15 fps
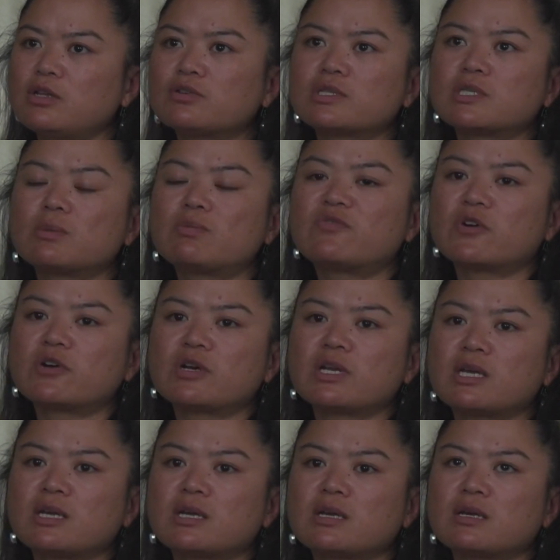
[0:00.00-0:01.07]

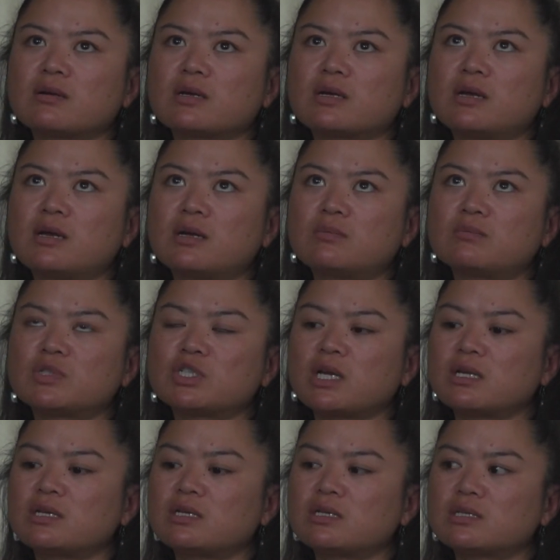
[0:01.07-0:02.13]
subverting
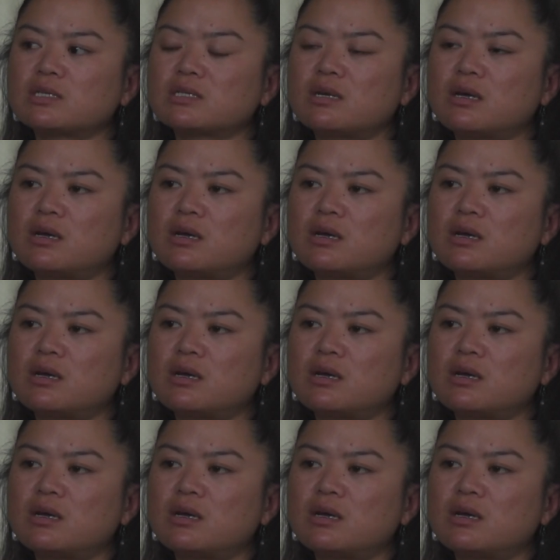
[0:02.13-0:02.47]
Chinese